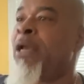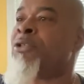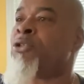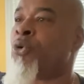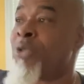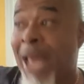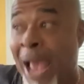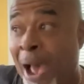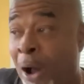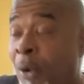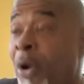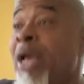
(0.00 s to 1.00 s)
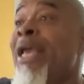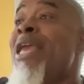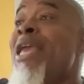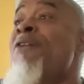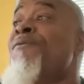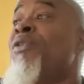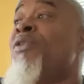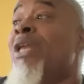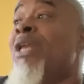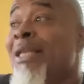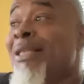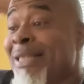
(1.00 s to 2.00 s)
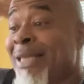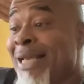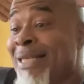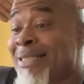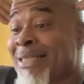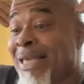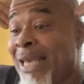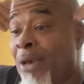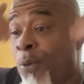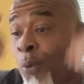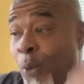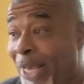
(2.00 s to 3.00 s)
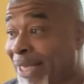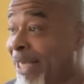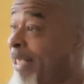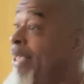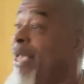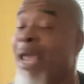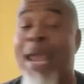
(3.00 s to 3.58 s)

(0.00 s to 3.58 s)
So now if things get wicked